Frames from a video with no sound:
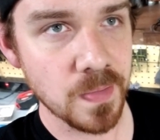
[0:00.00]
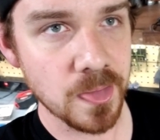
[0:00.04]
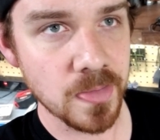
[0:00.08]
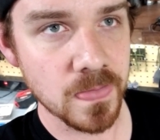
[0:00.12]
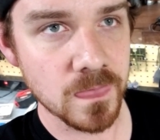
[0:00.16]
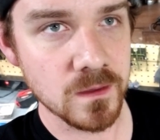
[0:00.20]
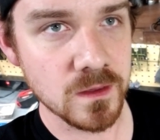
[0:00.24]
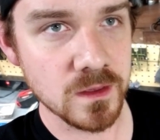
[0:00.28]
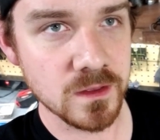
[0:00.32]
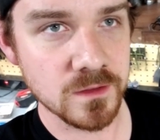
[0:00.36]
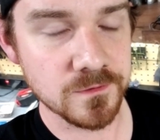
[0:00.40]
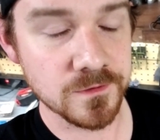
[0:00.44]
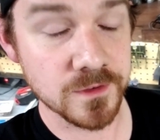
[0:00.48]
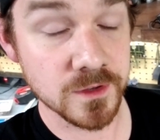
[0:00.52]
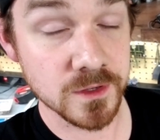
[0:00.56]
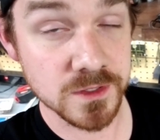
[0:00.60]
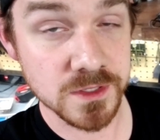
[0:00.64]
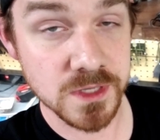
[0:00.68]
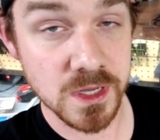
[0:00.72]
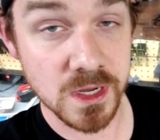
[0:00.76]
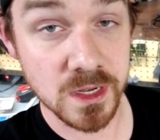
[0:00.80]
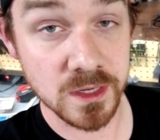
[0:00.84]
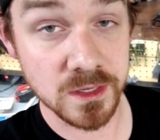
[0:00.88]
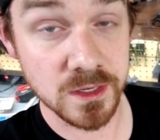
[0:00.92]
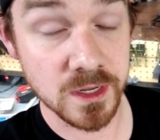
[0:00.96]
it feels
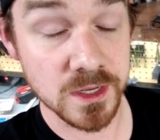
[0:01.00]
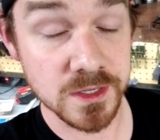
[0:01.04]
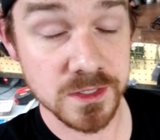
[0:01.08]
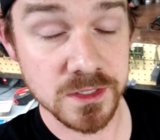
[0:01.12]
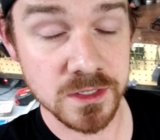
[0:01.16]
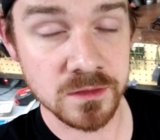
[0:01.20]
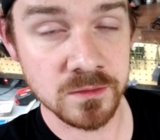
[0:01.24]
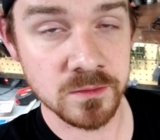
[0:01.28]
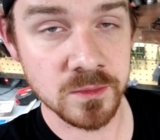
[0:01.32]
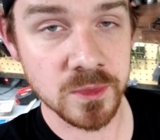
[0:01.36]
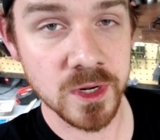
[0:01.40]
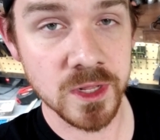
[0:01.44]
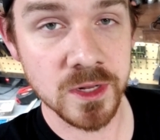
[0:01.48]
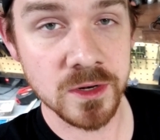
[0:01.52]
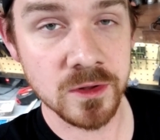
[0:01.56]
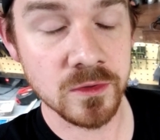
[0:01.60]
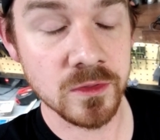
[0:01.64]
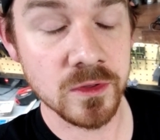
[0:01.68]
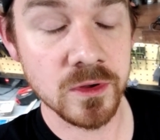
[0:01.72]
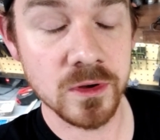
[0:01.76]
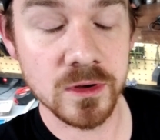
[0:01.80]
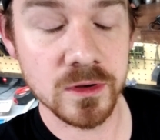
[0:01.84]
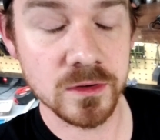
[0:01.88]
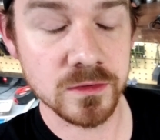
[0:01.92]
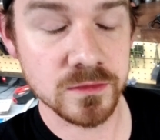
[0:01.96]
like a dozen, but I know
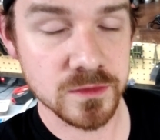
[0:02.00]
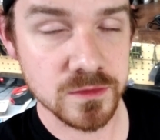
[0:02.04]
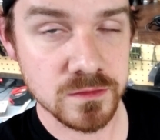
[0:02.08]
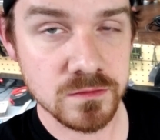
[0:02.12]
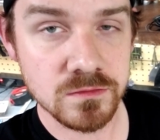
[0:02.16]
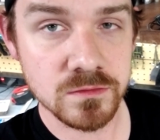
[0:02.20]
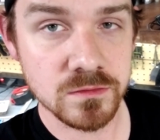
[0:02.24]
there are